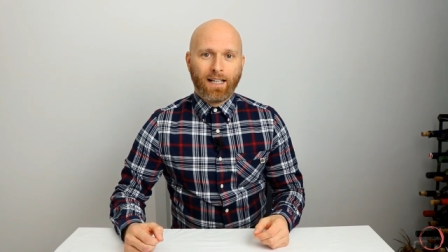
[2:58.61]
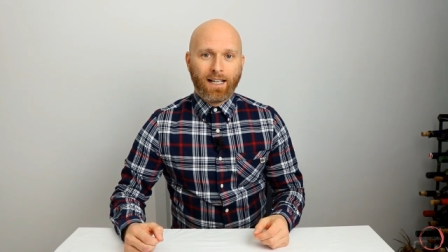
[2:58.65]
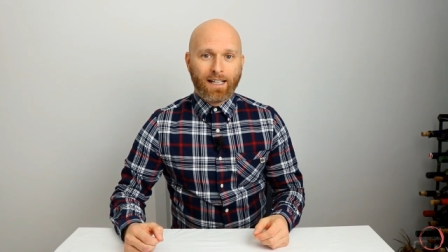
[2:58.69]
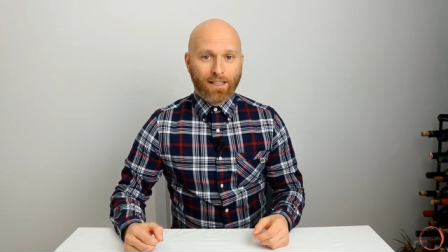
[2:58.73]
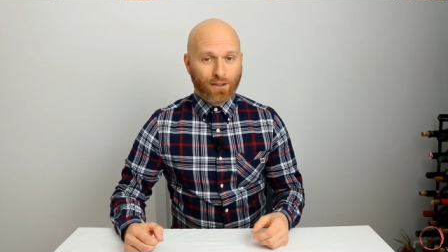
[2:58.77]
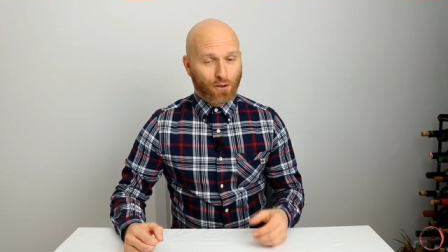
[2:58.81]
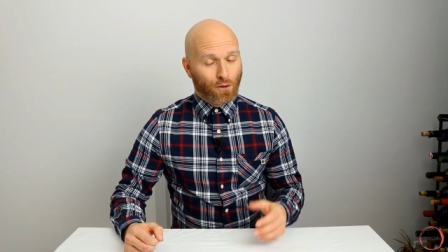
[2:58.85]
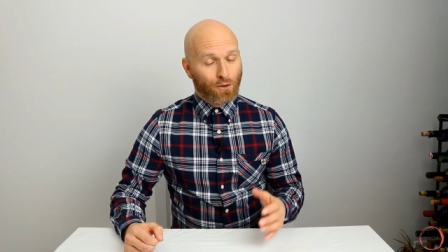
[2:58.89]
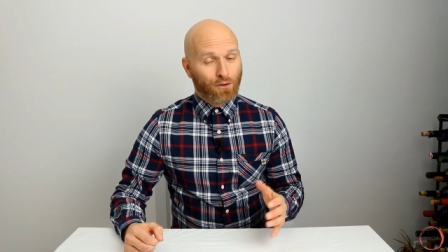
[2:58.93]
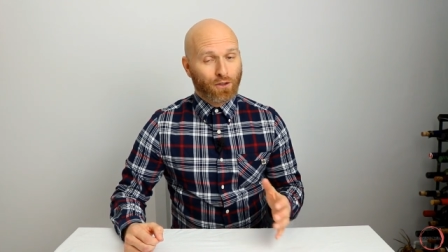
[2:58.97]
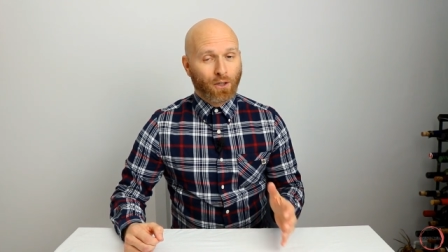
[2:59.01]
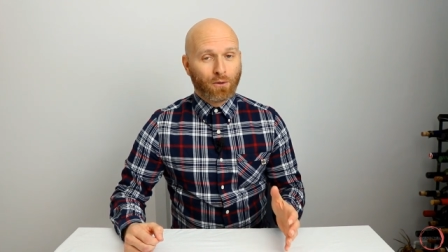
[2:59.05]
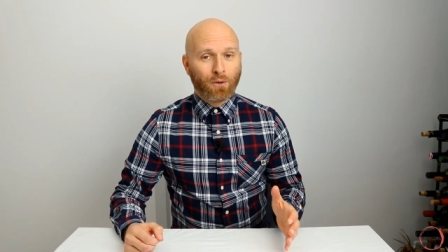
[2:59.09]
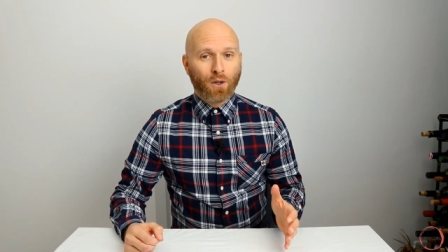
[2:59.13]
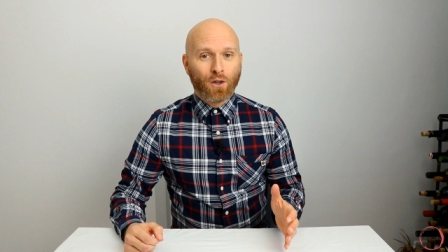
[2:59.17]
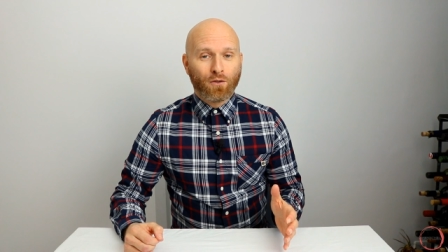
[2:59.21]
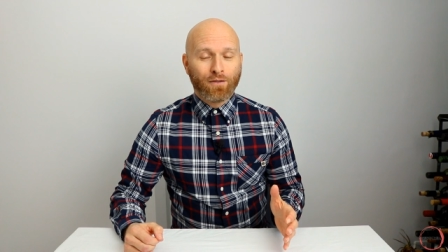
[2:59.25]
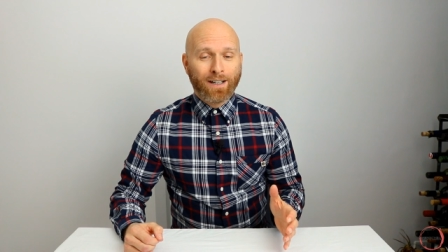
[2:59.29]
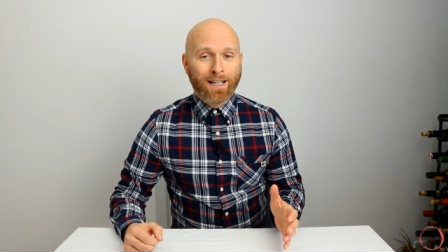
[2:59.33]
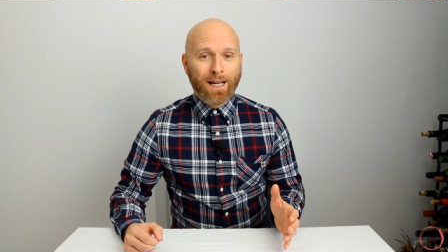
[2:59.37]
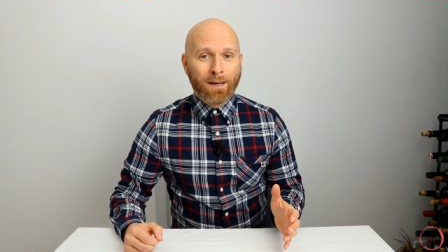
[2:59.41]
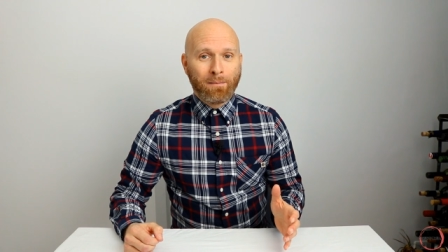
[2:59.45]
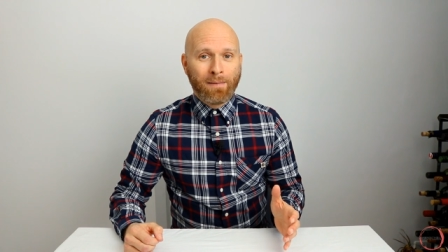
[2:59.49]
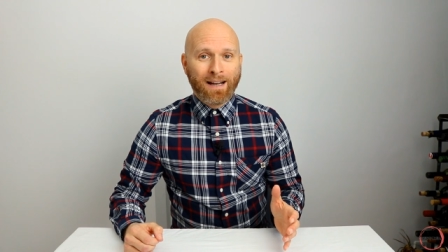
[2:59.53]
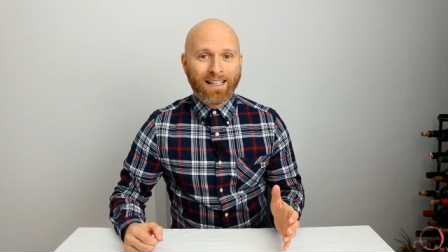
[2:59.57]
It's also not
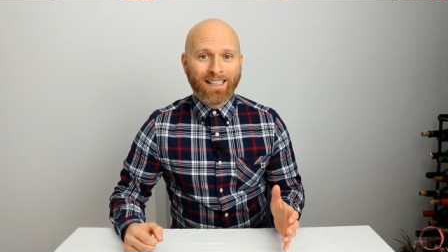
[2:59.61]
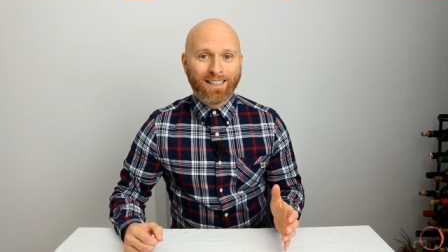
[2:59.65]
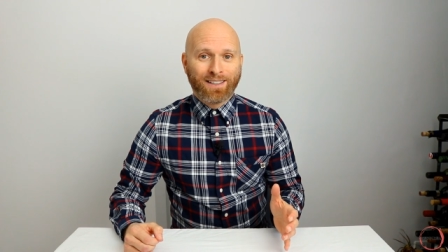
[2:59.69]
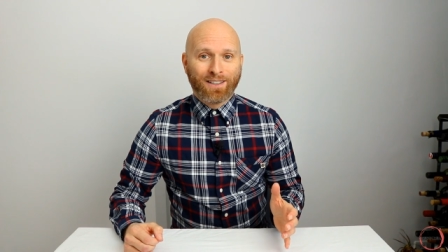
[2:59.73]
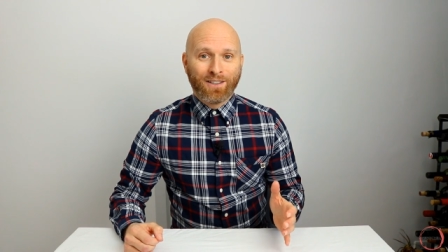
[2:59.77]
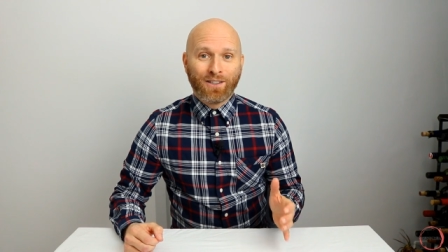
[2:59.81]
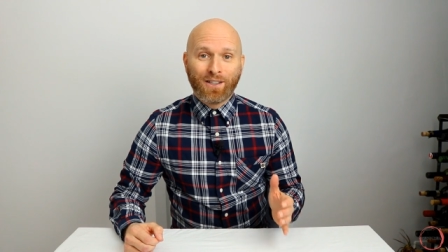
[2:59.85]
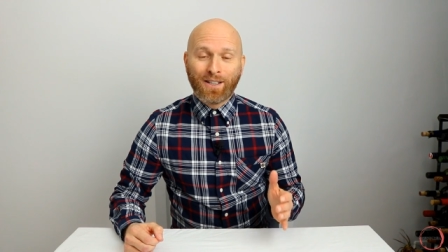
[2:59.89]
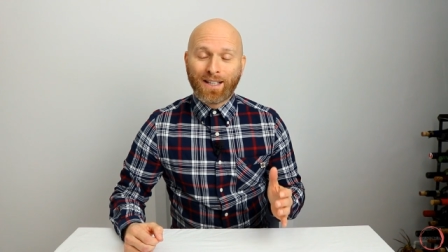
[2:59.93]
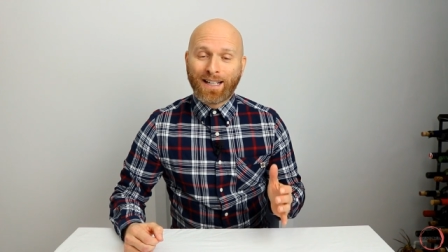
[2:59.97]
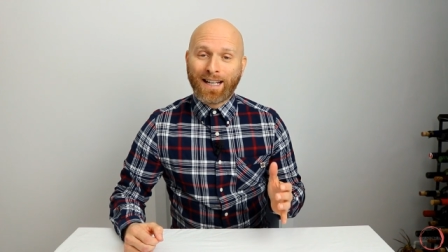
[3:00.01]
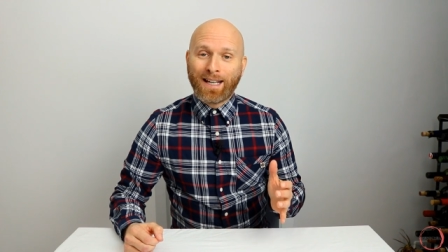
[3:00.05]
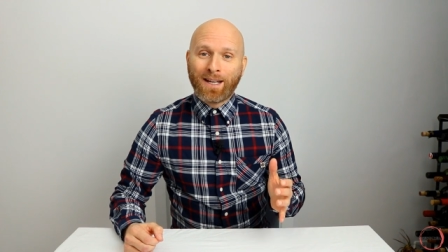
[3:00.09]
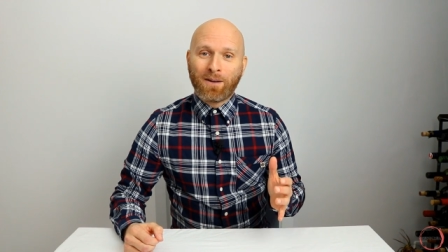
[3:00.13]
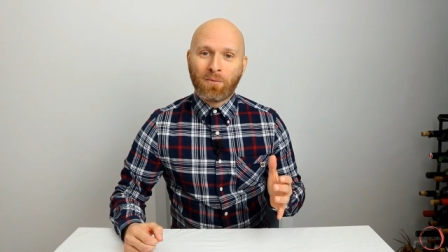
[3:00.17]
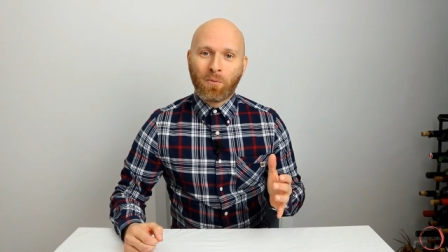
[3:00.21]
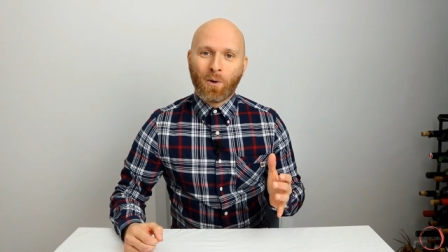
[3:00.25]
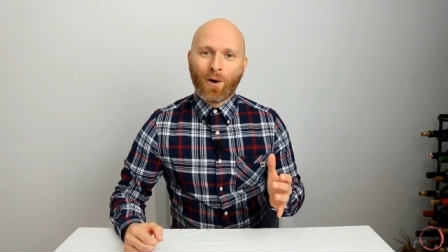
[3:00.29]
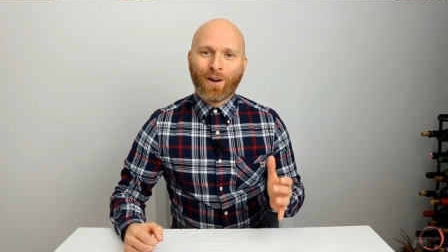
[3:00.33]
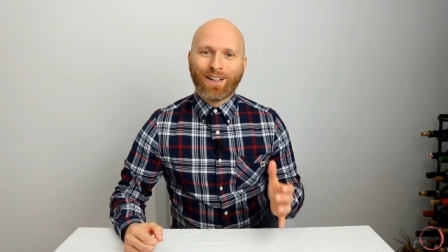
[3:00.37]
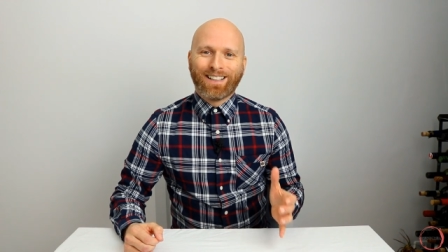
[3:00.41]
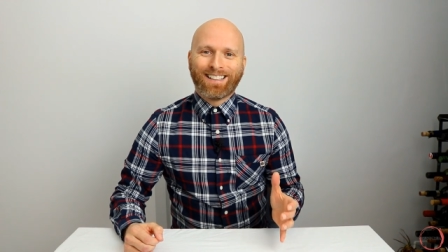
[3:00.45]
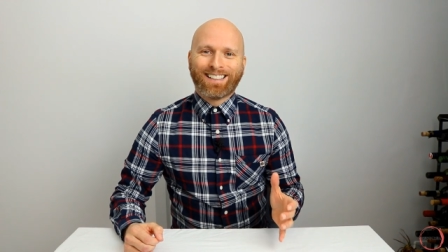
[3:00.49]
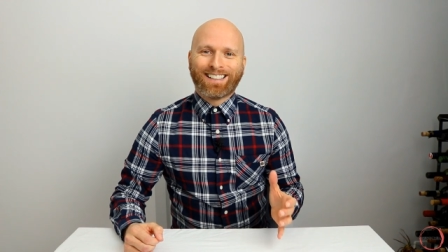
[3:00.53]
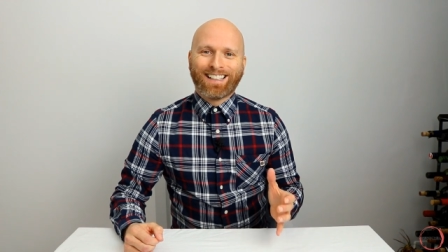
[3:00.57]
recommended that you keep
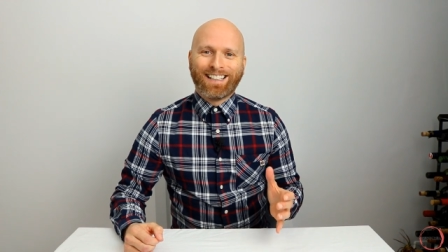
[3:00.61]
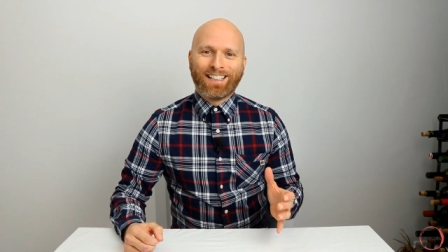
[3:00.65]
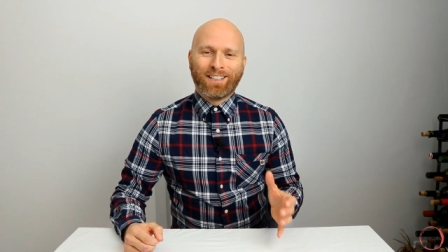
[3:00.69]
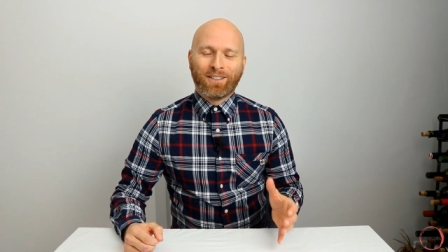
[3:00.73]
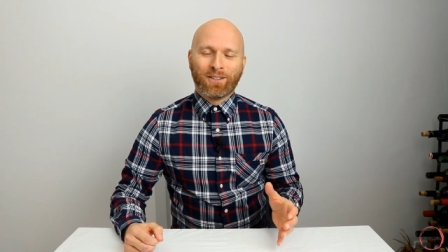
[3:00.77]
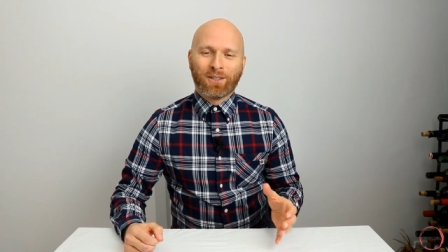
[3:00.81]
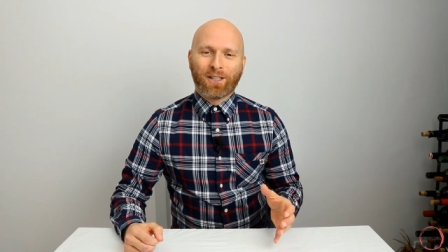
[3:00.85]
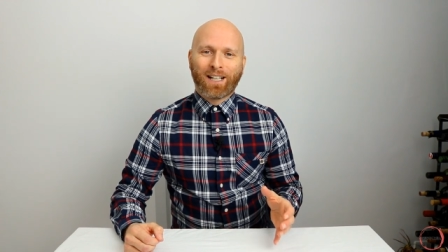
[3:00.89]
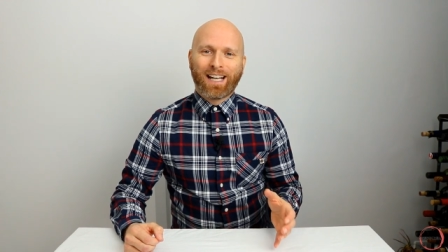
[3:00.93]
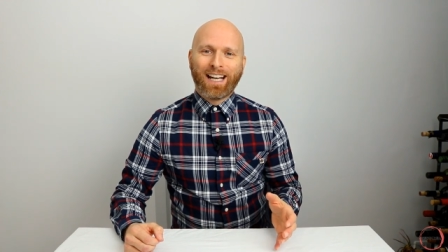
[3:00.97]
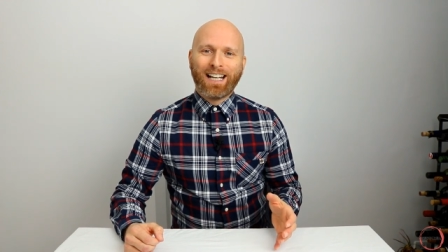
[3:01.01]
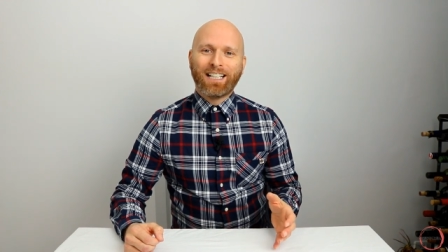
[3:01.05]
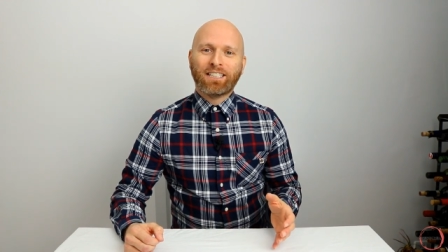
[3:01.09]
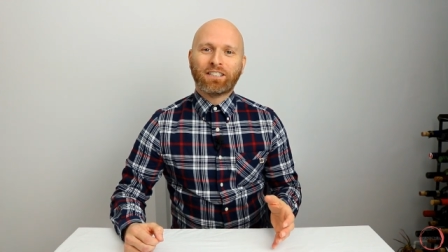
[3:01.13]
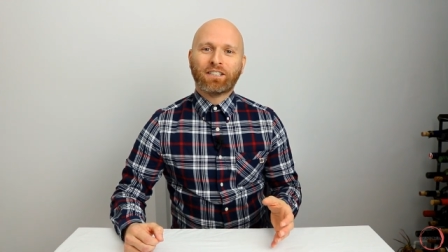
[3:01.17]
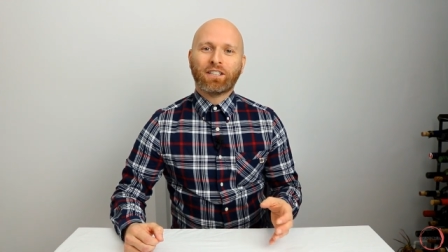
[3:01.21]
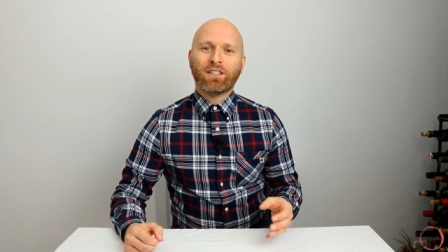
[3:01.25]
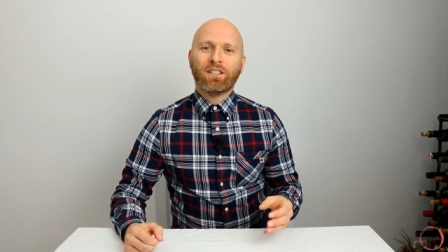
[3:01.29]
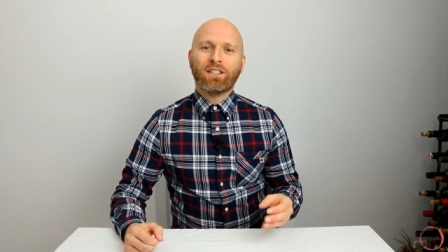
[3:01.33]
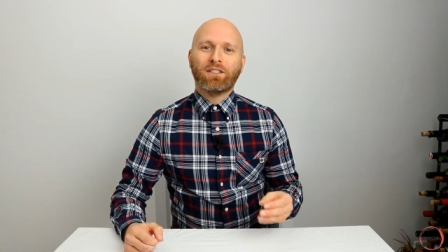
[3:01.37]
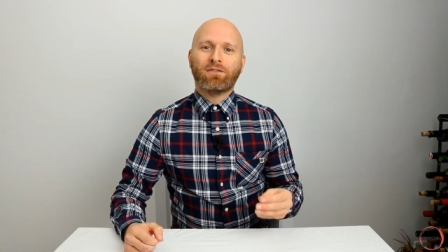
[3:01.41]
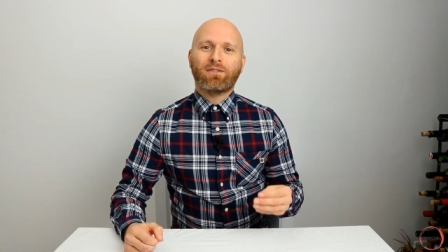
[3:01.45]
wines in your kitchen.